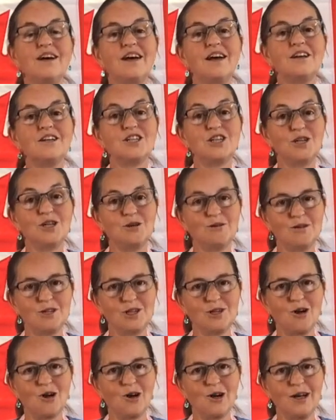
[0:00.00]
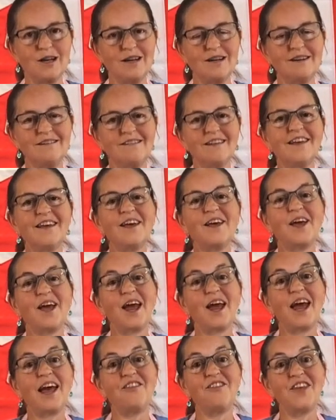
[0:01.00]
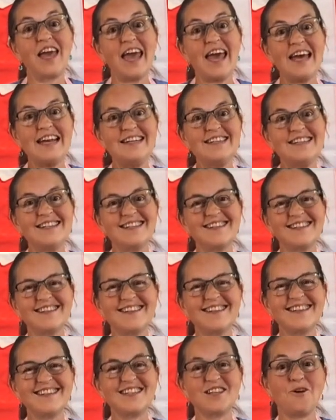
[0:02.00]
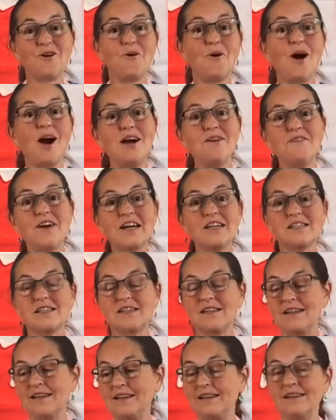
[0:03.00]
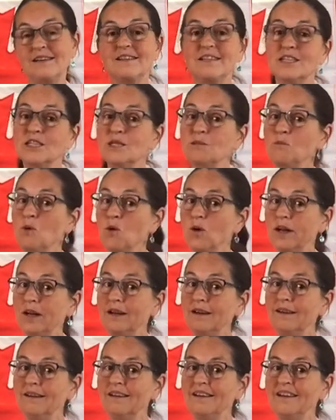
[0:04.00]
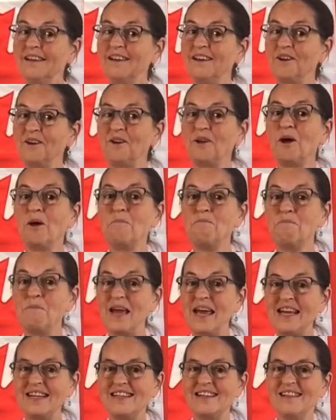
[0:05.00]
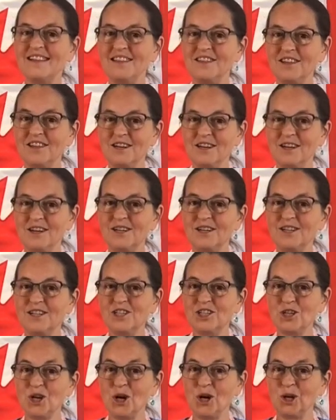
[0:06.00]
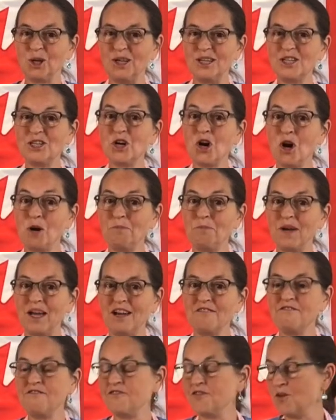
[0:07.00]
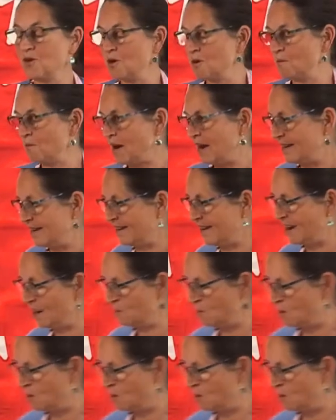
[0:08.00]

to your chocolate at the end. So I've actually, this morning, made the chocolate topping for my Nanaimo